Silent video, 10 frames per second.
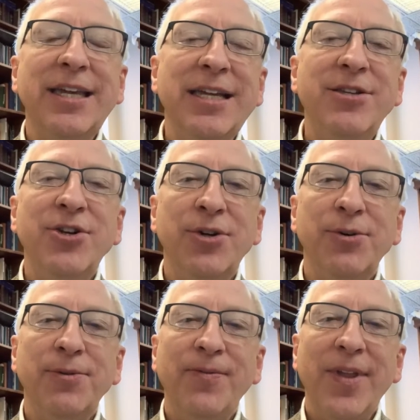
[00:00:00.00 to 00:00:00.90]
in
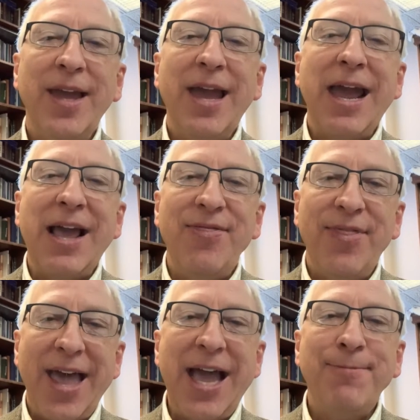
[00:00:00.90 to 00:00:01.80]
you, and
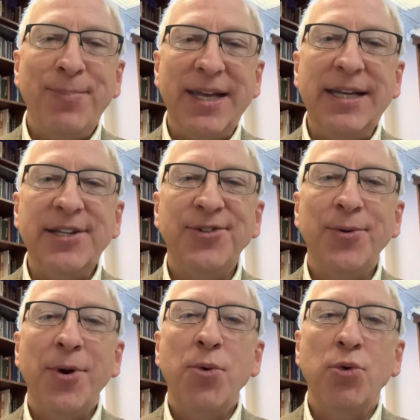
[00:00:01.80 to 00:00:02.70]
that peace
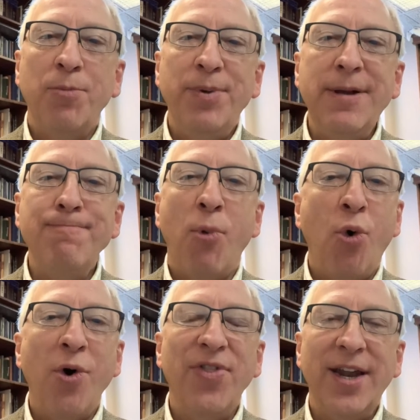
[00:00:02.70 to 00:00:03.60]
will be
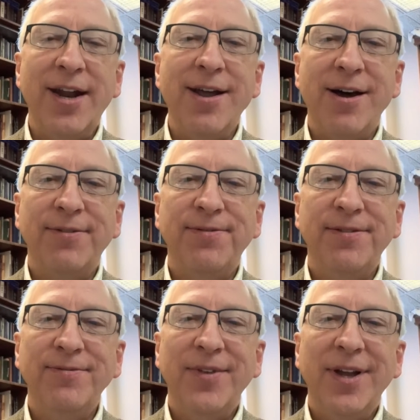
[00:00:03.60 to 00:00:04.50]
more than enough.
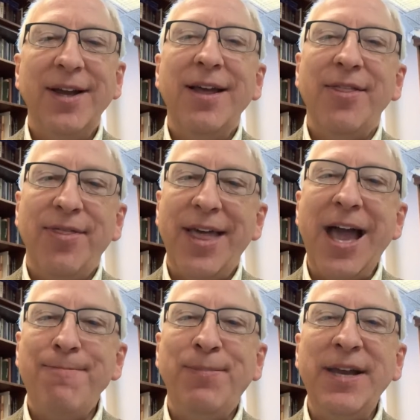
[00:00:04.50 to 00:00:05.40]

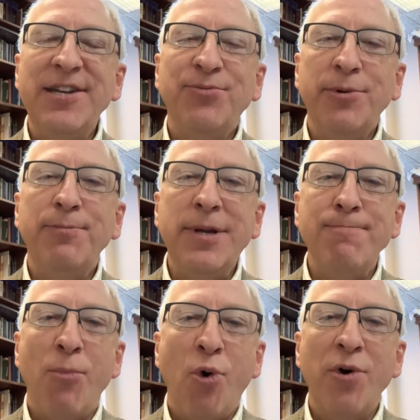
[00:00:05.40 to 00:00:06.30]
That peace will be
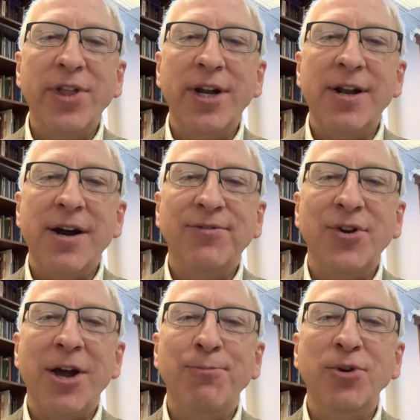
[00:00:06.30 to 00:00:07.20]
more than enough to
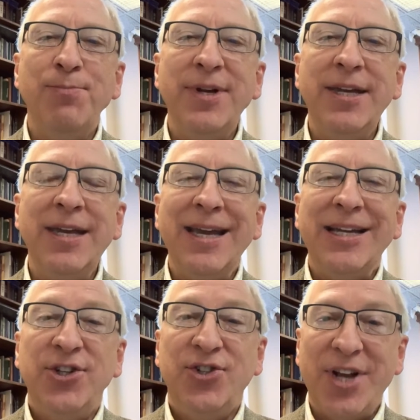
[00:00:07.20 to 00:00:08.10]
help you be
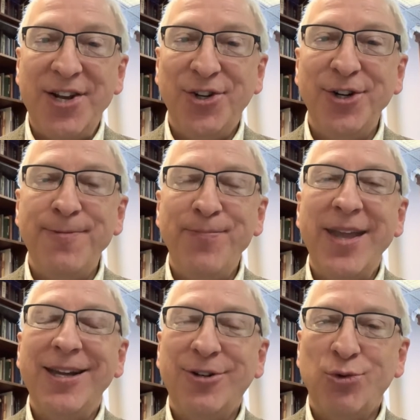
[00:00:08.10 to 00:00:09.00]
centered,
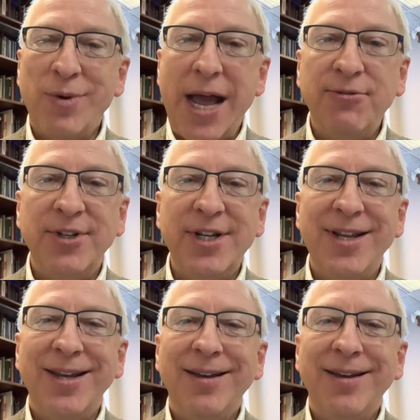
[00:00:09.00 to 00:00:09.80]
grounded,